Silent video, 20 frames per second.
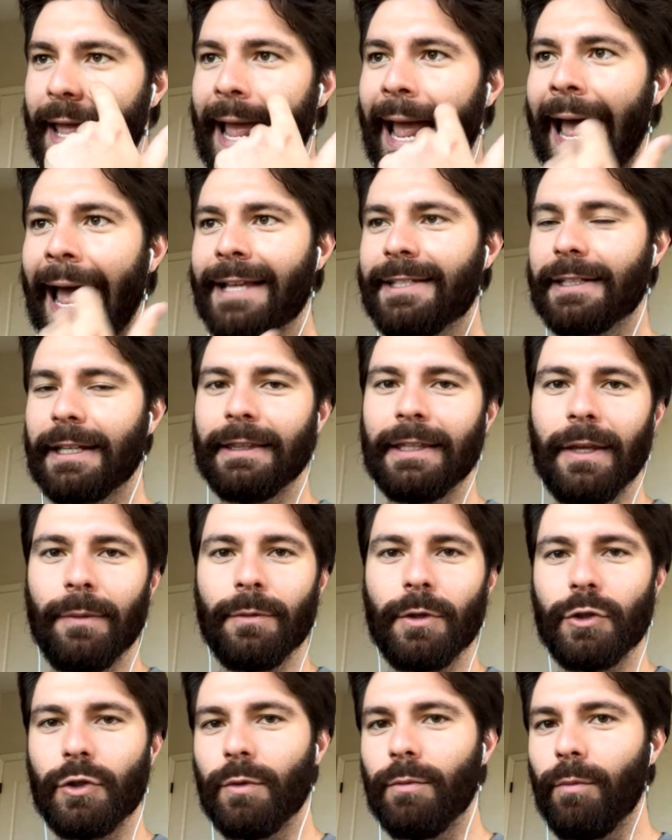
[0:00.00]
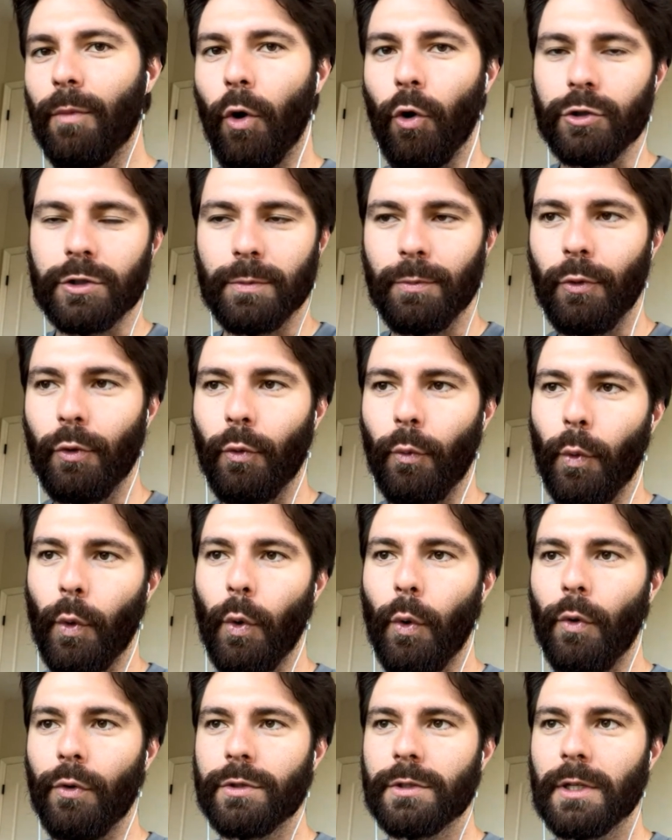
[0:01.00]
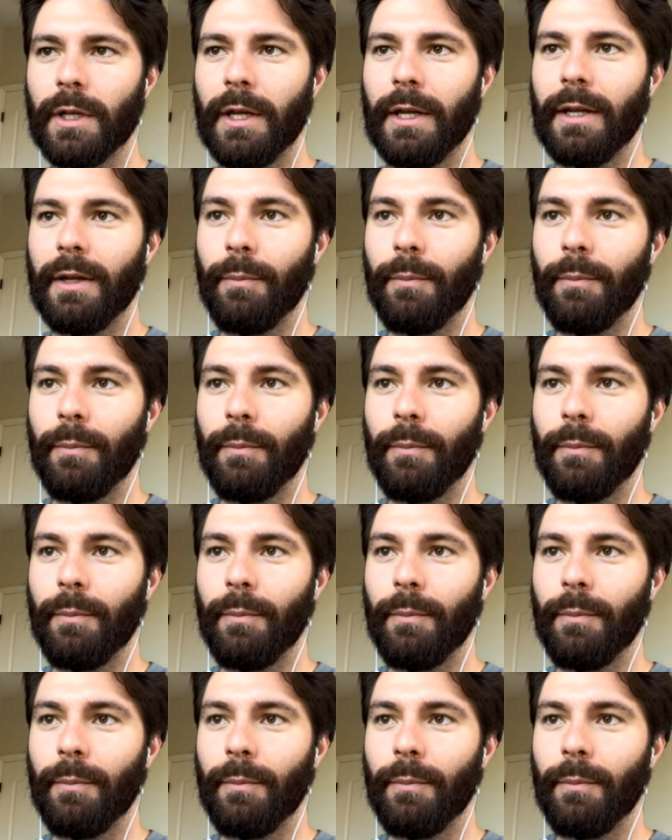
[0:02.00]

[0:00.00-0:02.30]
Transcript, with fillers: Asking them to do multiple roles.